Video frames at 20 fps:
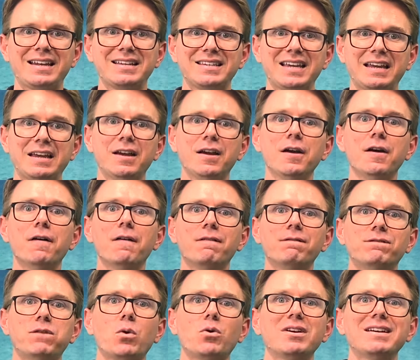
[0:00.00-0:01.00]
That is a
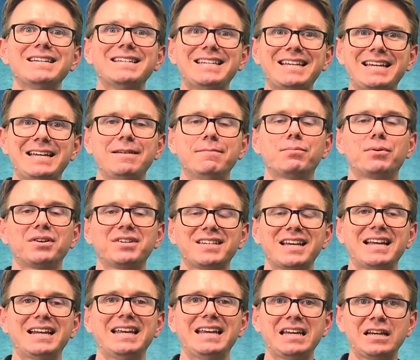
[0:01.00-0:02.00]
fourteen
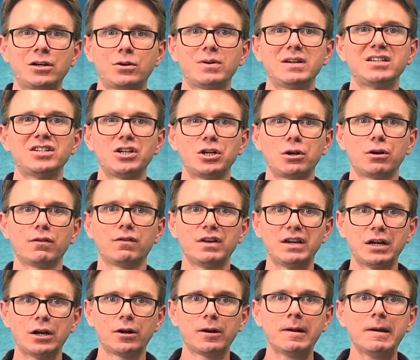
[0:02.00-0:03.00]
percent increase year over
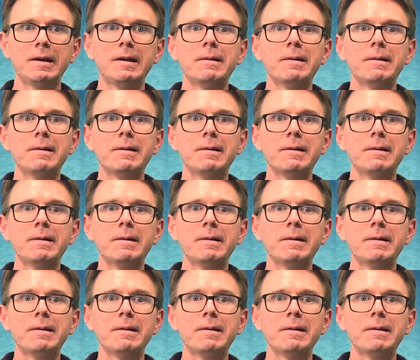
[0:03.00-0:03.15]
year.